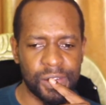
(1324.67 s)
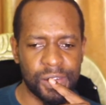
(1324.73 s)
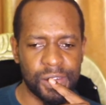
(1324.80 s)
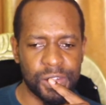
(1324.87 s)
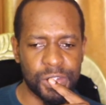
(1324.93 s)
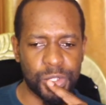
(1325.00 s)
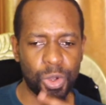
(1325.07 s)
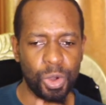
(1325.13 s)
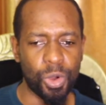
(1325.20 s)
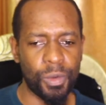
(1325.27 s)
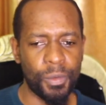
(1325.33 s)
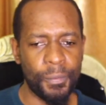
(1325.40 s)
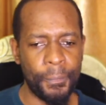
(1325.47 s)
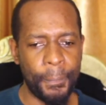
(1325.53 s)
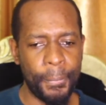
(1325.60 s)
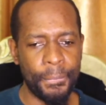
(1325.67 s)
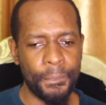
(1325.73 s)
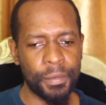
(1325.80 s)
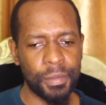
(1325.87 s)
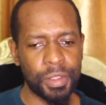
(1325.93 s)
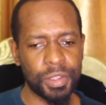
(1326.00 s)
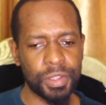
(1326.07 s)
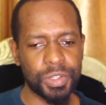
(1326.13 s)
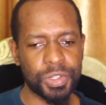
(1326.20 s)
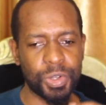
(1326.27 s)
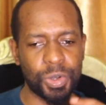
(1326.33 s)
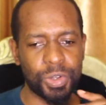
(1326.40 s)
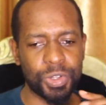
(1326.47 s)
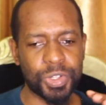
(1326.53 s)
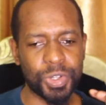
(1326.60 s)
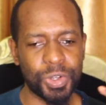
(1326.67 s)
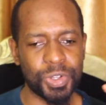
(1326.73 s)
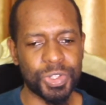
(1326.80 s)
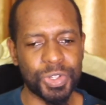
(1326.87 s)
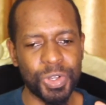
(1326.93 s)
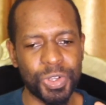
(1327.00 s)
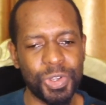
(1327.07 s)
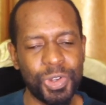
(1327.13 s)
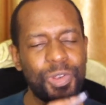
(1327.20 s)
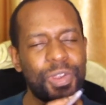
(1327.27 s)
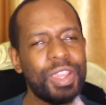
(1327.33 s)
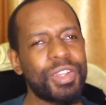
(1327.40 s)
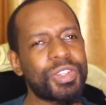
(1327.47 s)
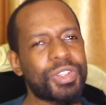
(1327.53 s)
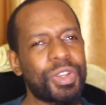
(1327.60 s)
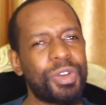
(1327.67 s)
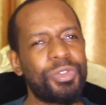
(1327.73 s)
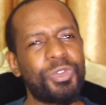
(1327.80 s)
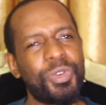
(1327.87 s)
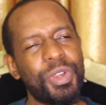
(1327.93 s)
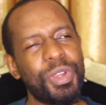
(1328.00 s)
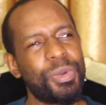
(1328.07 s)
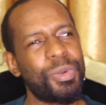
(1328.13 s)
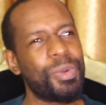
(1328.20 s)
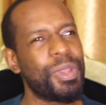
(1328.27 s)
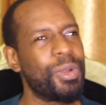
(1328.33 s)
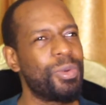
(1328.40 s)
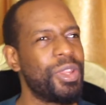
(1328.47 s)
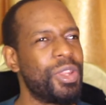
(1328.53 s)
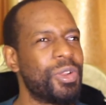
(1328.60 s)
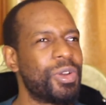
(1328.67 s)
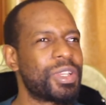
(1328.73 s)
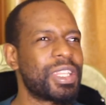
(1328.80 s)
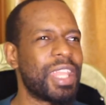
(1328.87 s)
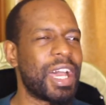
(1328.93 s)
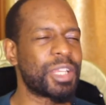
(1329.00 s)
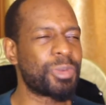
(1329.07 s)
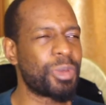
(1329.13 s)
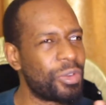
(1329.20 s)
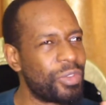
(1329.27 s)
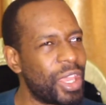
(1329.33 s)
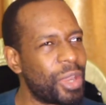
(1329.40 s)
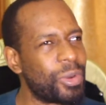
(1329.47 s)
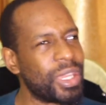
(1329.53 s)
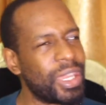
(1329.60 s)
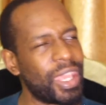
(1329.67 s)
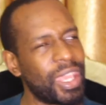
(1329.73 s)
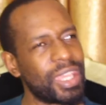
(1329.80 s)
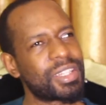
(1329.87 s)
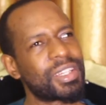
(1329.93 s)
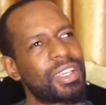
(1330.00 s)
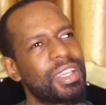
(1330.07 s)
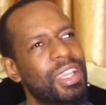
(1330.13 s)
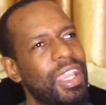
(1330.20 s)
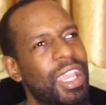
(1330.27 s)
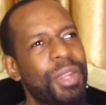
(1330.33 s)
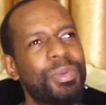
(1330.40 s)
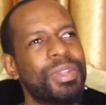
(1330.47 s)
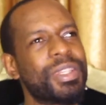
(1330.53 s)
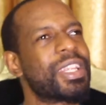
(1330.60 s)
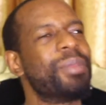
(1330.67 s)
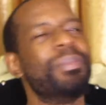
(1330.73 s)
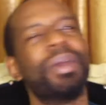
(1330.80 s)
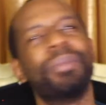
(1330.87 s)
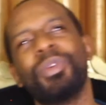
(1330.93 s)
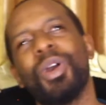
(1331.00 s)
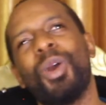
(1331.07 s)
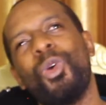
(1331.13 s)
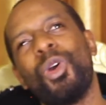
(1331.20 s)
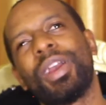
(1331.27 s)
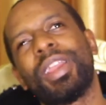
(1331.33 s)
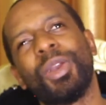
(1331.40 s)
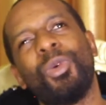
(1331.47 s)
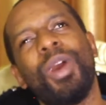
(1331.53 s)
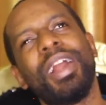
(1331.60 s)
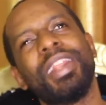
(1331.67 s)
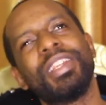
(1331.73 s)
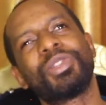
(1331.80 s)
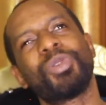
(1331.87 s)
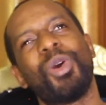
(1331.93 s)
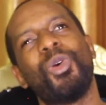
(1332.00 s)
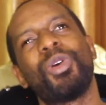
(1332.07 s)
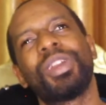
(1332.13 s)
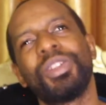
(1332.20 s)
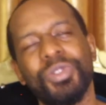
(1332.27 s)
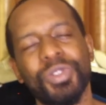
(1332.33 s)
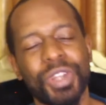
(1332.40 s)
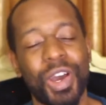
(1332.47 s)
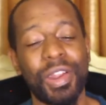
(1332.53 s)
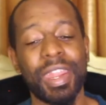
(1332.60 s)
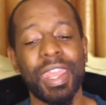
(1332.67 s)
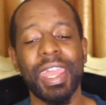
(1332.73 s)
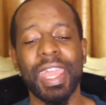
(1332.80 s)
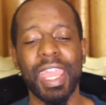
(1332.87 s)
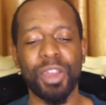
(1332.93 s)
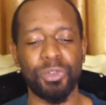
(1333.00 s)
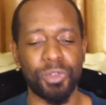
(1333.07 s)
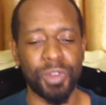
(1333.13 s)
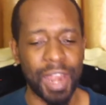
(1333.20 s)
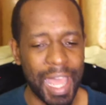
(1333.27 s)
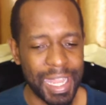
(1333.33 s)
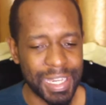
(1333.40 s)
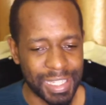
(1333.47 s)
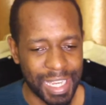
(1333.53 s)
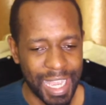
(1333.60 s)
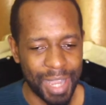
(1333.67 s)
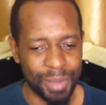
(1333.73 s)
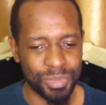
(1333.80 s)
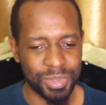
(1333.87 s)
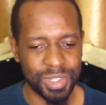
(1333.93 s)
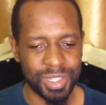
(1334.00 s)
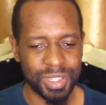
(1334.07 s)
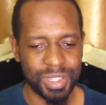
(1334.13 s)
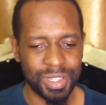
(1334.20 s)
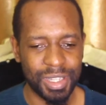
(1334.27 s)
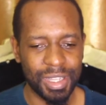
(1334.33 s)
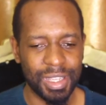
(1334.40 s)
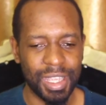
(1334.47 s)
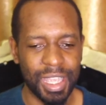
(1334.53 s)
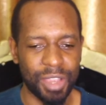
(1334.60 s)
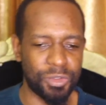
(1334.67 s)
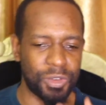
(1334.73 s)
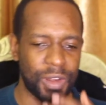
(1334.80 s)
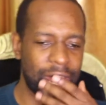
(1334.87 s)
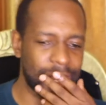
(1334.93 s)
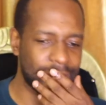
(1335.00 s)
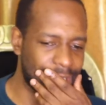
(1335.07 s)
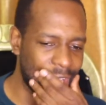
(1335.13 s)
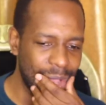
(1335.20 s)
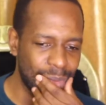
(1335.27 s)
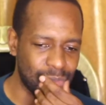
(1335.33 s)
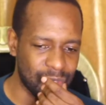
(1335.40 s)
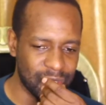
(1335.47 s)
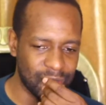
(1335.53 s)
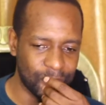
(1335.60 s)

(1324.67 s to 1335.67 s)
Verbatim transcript: So, so, so, so you look at yourself, we, we, we noted the aspect of the red head. And we said maybe you are walking, while you are walking to town, a flood comes. A flood comes.